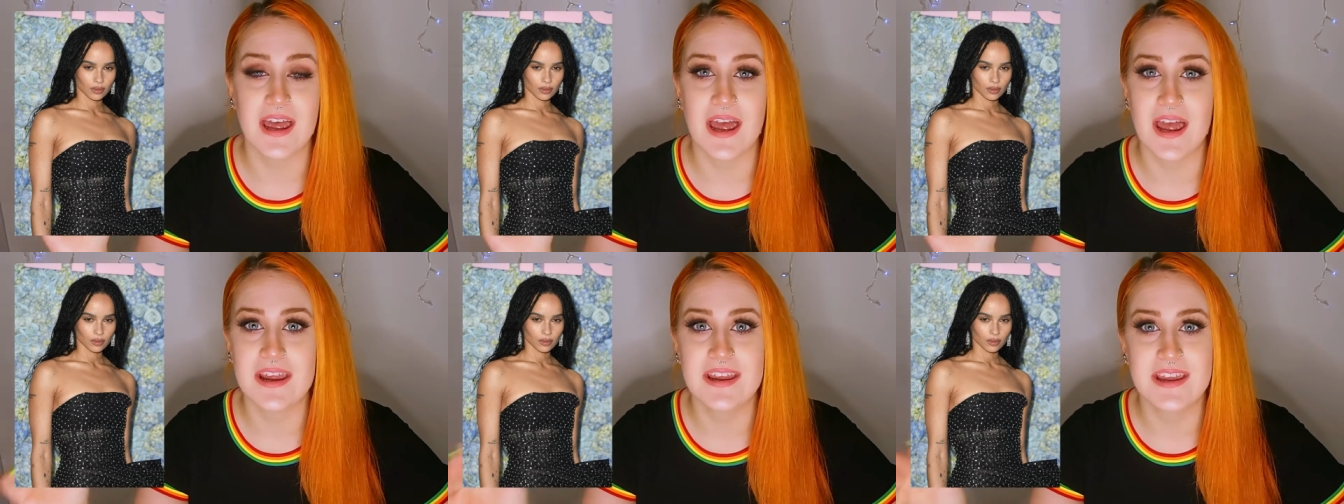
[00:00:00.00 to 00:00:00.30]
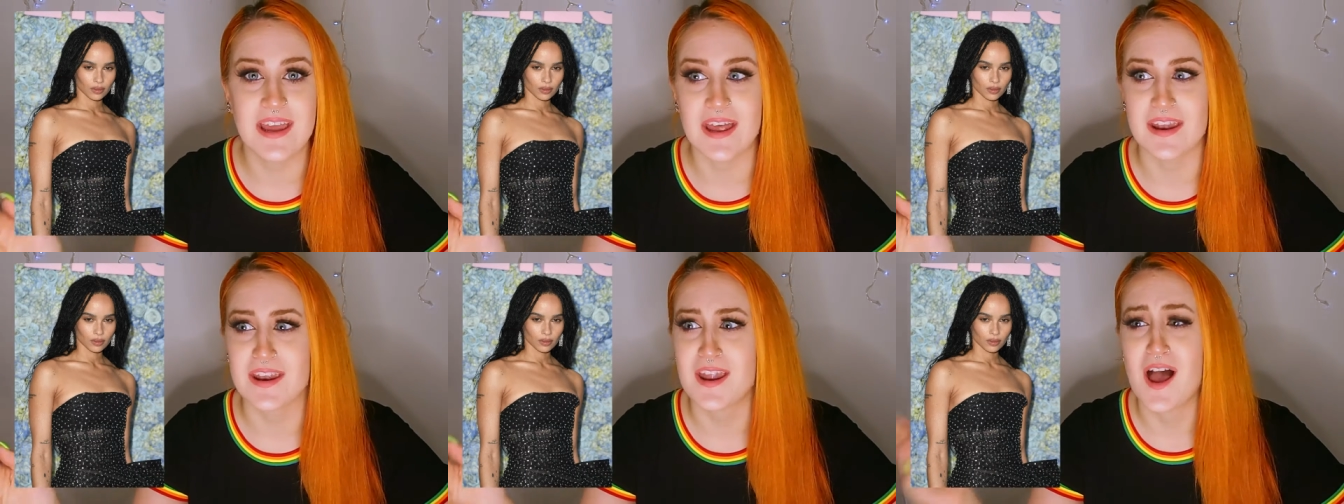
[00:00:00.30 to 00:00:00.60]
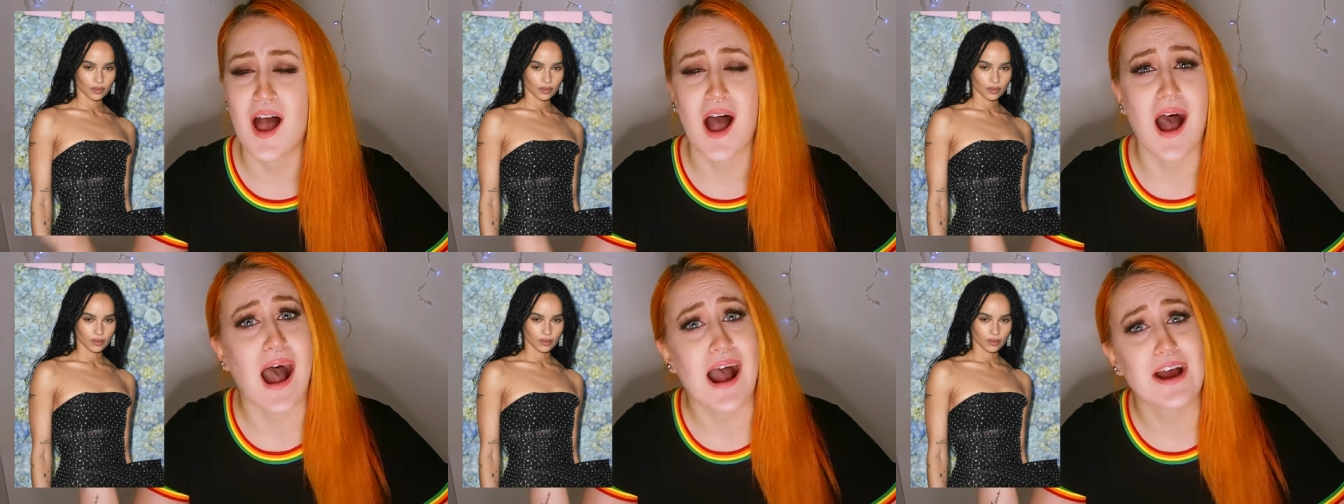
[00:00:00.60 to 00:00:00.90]
again,
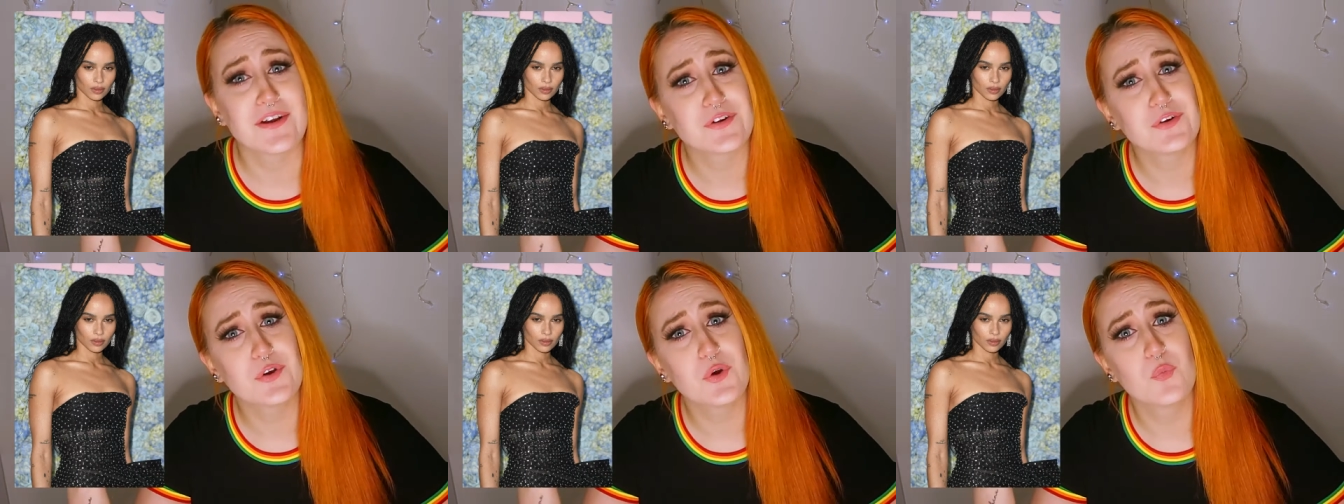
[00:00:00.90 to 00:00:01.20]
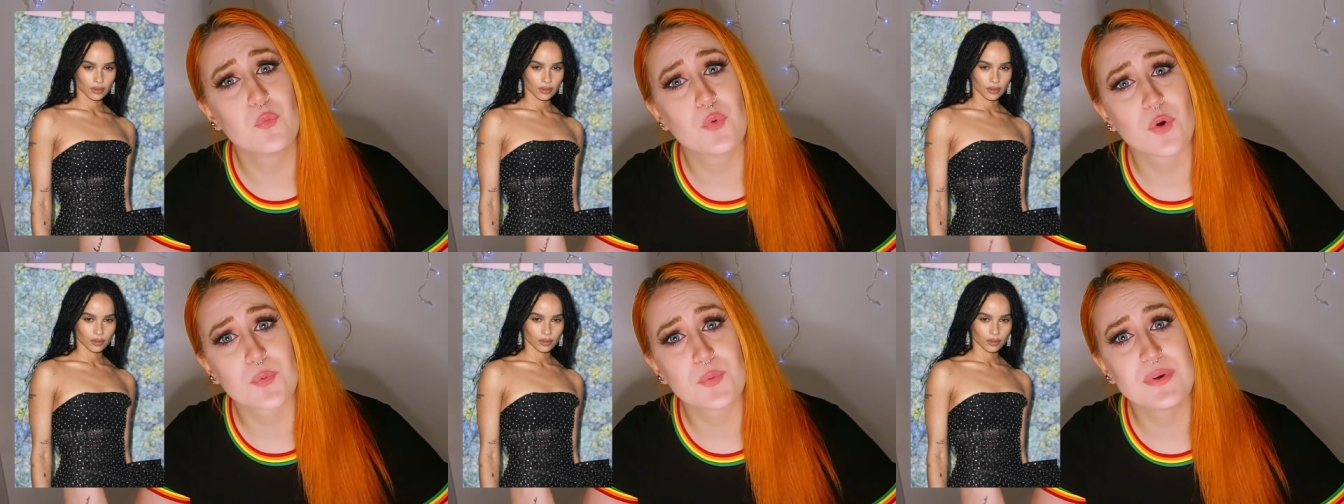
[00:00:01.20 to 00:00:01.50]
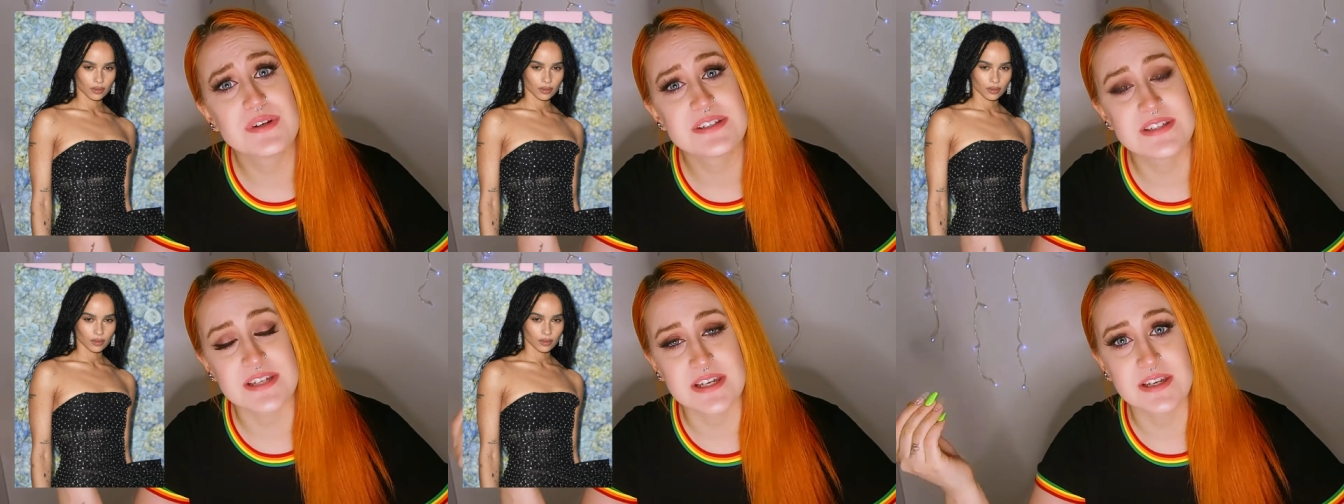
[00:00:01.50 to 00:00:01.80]
I don't know what
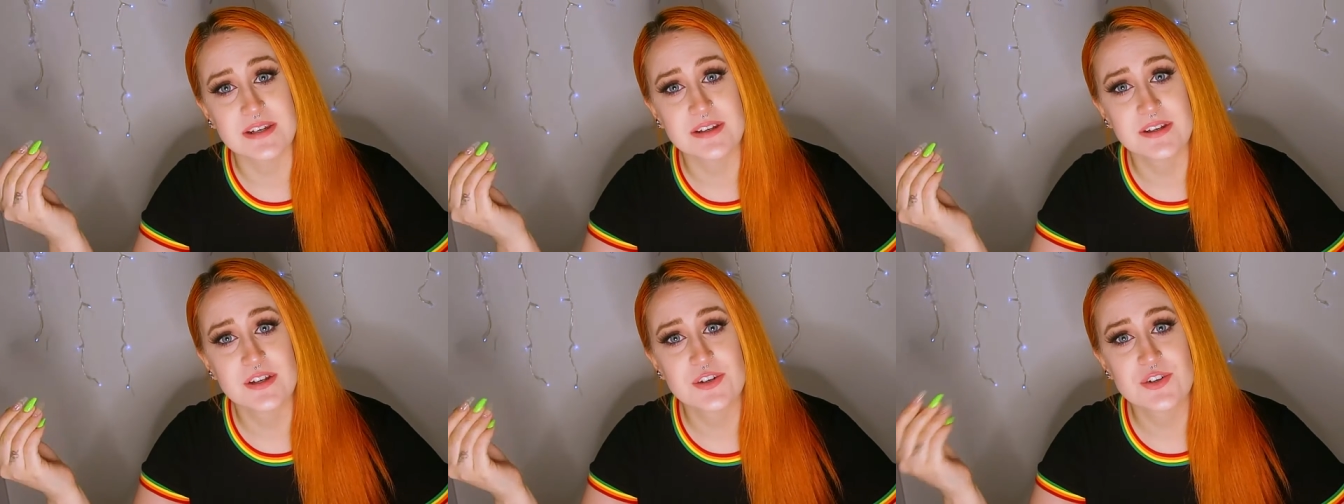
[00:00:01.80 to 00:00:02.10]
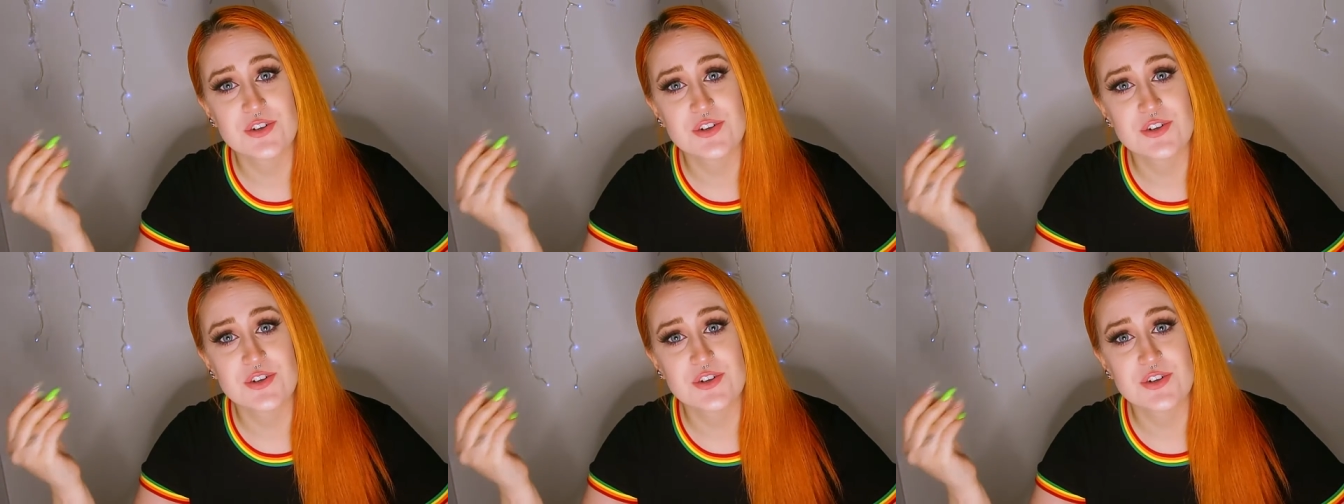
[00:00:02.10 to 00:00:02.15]
we did